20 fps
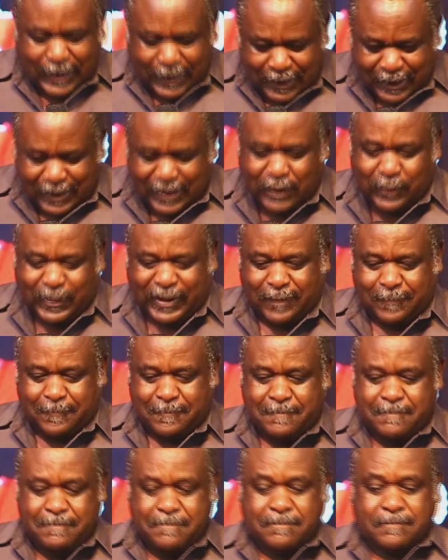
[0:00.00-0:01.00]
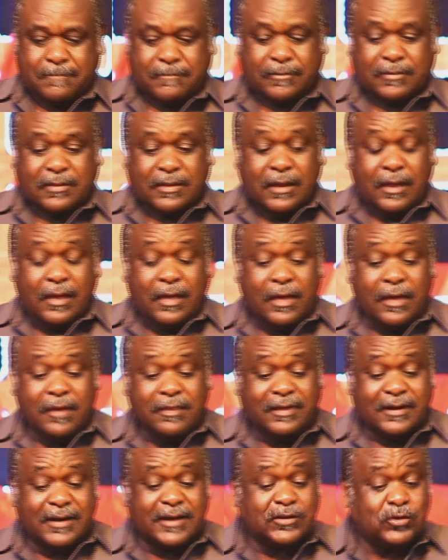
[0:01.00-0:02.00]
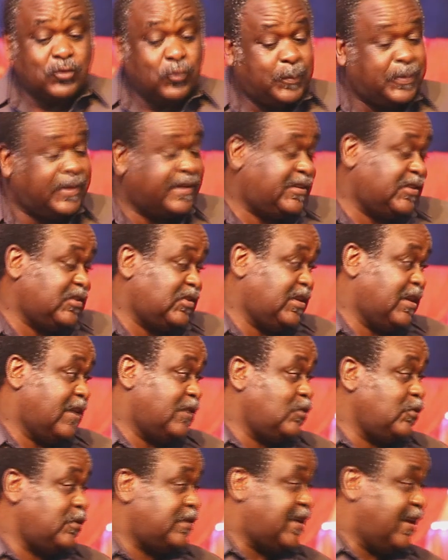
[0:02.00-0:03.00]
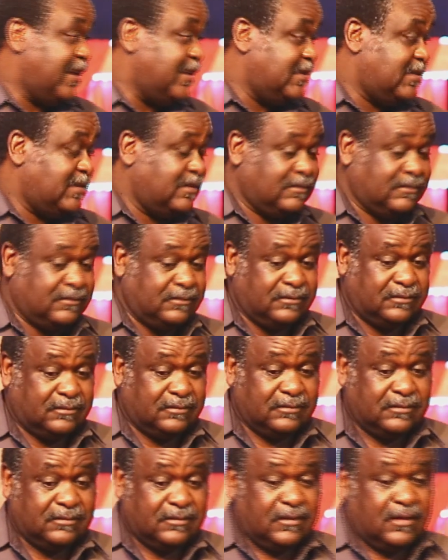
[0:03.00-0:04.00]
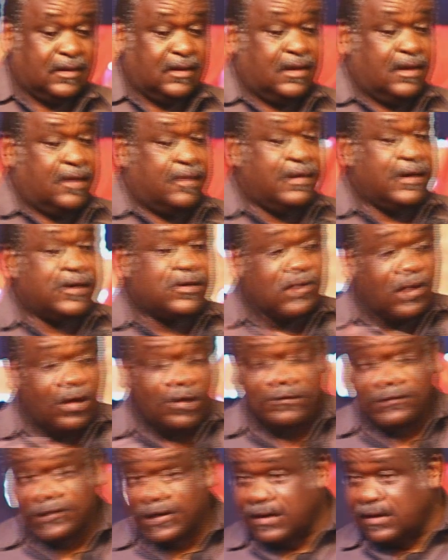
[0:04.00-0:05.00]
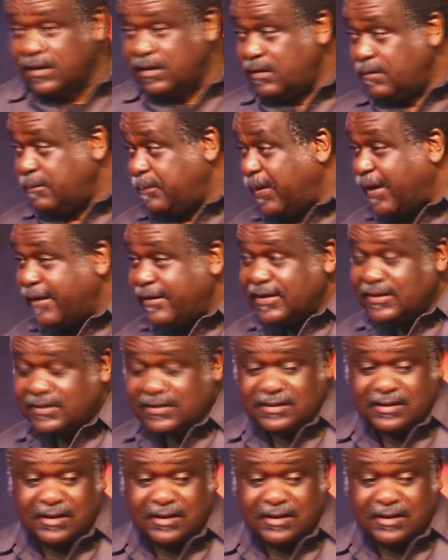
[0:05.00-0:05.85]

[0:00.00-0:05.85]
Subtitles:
Anyway, there are two parties here, two sides. The role of a parent